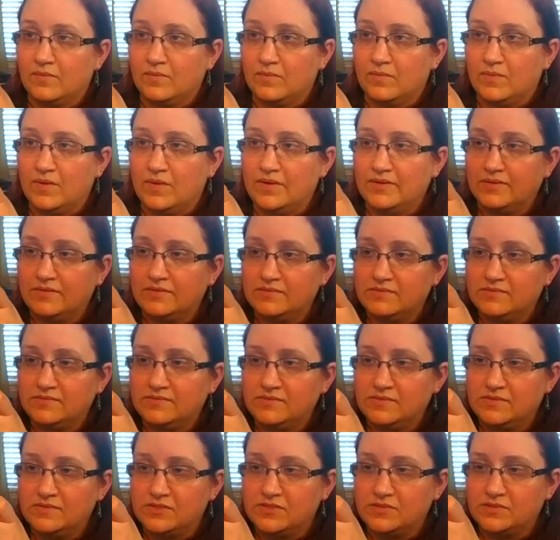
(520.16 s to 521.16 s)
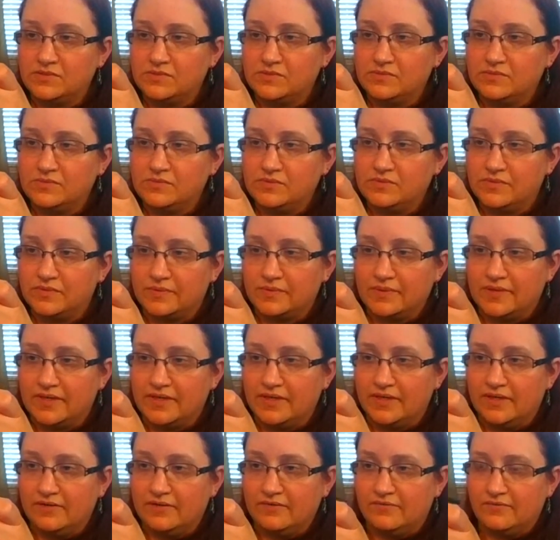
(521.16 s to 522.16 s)
One, two,
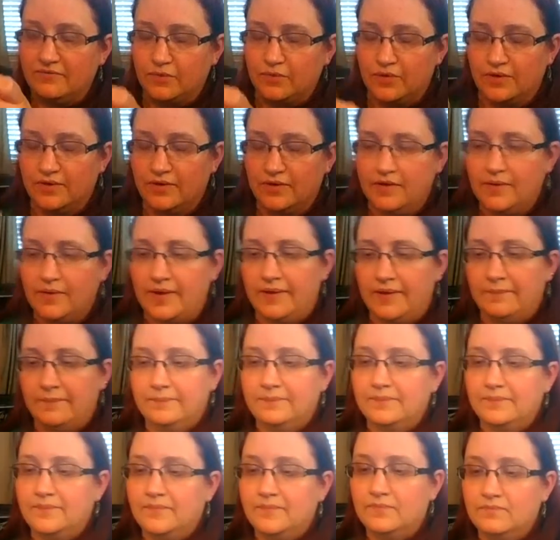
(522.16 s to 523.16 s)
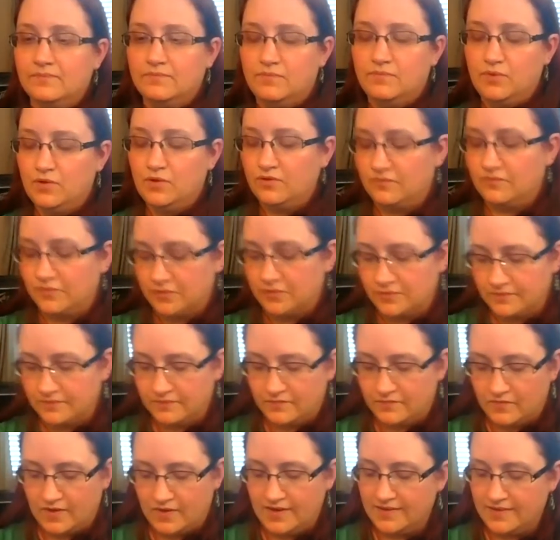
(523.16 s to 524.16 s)
three, 4. Okay, beautiful,
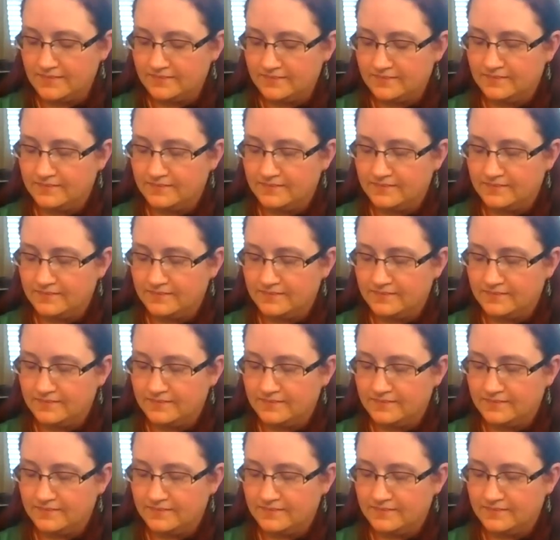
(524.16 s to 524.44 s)
right?